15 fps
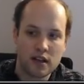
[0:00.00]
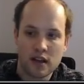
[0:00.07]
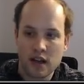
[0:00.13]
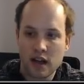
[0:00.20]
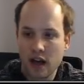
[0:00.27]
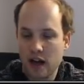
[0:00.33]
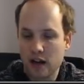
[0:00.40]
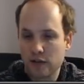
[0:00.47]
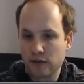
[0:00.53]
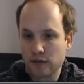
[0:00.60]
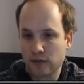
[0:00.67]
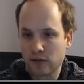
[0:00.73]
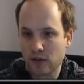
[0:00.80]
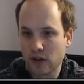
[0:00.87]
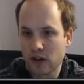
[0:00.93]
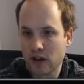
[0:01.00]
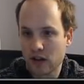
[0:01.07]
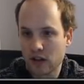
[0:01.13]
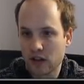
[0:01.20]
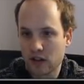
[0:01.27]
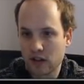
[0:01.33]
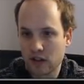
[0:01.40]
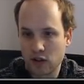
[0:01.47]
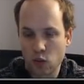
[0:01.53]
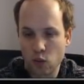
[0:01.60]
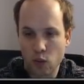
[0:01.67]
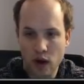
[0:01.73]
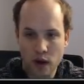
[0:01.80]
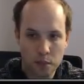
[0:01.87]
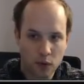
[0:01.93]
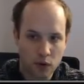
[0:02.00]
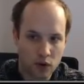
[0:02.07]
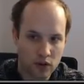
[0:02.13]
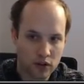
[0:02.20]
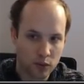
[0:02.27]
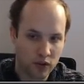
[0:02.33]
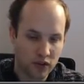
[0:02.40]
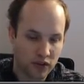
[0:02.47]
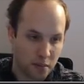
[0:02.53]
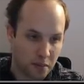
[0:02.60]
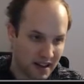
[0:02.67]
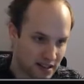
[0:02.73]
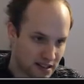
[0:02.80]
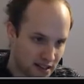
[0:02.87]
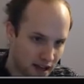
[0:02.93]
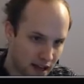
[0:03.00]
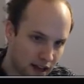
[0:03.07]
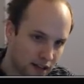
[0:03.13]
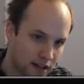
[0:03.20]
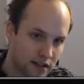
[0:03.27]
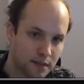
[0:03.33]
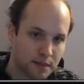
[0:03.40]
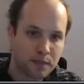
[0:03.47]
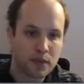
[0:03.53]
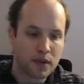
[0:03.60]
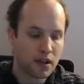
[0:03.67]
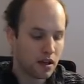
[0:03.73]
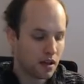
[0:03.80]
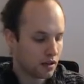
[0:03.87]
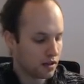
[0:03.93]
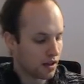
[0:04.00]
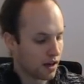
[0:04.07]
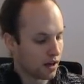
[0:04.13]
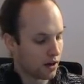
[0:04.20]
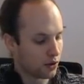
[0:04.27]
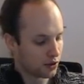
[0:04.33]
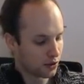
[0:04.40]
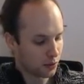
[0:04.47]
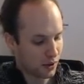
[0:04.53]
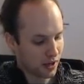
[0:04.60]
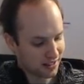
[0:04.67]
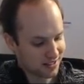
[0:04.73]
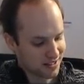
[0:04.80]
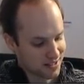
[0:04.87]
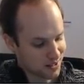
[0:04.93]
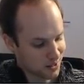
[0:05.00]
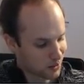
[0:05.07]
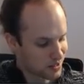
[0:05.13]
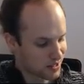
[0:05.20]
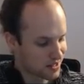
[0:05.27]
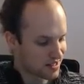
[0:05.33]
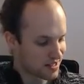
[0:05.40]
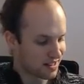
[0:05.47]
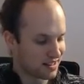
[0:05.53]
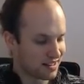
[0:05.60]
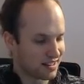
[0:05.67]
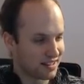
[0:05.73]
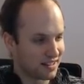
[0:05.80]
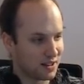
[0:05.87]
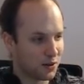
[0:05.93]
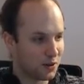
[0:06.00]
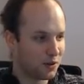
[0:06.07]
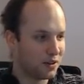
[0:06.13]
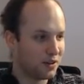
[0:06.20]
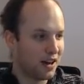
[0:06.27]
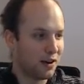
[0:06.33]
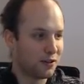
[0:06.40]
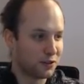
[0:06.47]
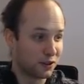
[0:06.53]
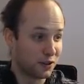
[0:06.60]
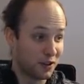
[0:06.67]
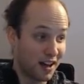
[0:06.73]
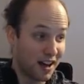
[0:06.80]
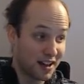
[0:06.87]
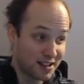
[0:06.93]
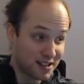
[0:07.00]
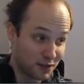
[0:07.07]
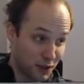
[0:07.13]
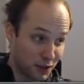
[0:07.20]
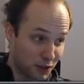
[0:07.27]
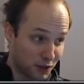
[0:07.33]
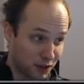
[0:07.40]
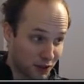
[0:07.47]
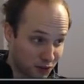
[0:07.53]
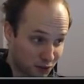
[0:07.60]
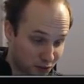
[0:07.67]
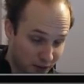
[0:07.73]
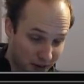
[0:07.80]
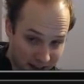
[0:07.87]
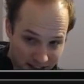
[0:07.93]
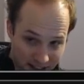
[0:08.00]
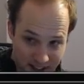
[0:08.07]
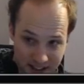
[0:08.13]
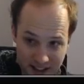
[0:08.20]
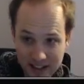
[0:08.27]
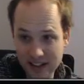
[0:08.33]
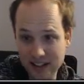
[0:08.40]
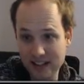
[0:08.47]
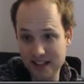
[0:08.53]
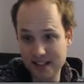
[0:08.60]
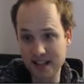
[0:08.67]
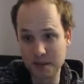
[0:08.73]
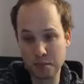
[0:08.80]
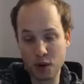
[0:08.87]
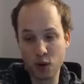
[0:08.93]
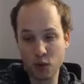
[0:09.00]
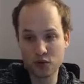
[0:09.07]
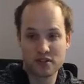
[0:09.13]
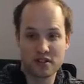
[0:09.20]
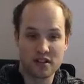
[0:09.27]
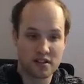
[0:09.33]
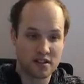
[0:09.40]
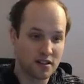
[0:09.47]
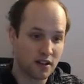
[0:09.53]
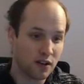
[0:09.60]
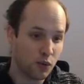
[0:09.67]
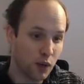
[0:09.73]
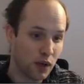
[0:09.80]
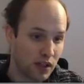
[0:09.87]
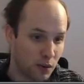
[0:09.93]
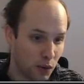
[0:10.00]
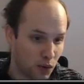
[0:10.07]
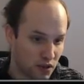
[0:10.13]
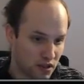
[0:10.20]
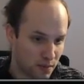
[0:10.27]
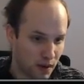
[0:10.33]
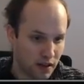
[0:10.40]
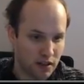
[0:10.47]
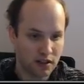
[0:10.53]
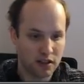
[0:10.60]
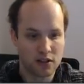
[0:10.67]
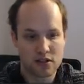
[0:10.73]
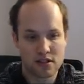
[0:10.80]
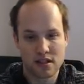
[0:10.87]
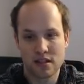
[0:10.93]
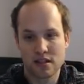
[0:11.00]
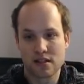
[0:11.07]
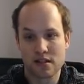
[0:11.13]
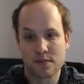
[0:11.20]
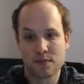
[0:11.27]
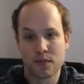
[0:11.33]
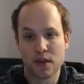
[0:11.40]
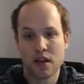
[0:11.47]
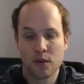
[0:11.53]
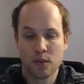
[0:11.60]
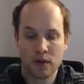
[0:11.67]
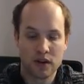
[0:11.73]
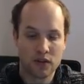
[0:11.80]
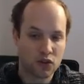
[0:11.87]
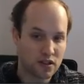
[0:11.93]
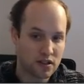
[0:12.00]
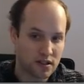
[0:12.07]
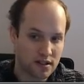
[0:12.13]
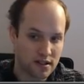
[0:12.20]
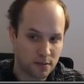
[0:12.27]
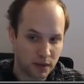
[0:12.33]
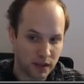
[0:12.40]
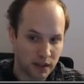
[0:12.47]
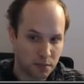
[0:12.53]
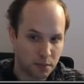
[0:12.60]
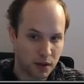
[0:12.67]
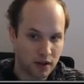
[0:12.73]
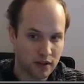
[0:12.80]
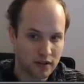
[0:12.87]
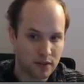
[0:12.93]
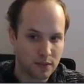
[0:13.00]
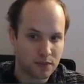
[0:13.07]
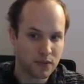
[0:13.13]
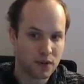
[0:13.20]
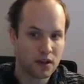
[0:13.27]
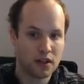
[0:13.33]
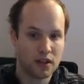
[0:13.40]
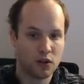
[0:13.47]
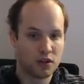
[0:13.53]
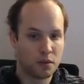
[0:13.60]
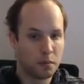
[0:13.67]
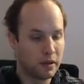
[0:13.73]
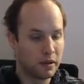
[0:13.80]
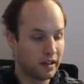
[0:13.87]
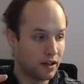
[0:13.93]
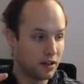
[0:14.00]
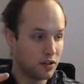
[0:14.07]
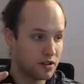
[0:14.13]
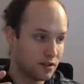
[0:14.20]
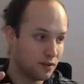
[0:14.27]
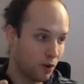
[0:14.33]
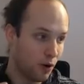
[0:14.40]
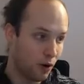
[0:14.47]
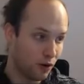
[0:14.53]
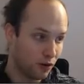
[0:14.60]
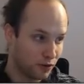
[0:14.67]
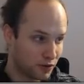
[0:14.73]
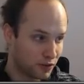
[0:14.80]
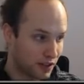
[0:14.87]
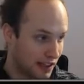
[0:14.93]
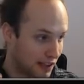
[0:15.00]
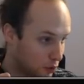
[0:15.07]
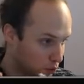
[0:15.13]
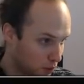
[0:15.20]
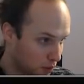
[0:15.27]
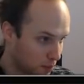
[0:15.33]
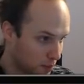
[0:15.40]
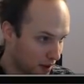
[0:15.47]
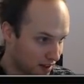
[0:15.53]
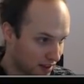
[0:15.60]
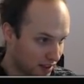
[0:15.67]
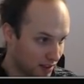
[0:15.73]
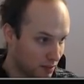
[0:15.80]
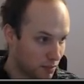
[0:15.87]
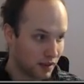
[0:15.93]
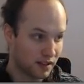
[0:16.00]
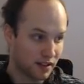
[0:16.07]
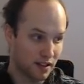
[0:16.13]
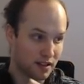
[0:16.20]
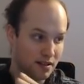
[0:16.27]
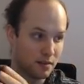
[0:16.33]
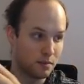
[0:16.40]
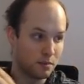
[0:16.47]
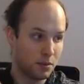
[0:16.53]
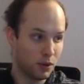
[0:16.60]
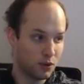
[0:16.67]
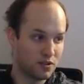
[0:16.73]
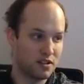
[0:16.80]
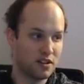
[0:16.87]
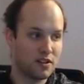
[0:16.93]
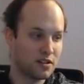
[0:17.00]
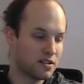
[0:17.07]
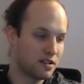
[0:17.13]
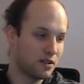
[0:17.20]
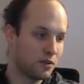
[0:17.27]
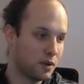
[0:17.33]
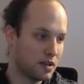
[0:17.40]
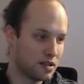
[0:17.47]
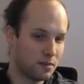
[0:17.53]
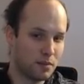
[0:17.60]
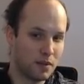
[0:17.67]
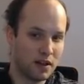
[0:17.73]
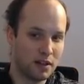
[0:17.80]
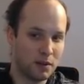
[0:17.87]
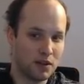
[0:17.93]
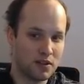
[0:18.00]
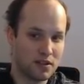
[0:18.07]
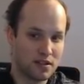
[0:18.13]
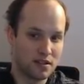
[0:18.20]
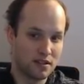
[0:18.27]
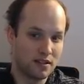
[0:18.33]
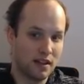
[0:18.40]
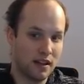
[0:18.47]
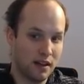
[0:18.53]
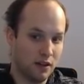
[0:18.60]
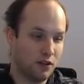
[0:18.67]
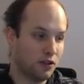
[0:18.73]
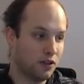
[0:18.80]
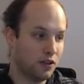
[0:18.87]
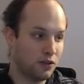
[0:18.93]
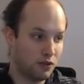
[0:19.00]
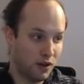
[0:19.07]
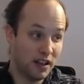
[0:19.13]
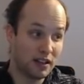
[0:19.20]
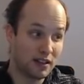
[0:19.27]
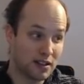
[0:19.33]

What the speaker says: have, one board with the best hand. Now, the way this goes is that, after the last video on Rake, is that Pokerstars is going to win the most money here, since whenever there's a split pot, the players involved, they don't win money, but Pokerstars is going to win some money because they are going to rake the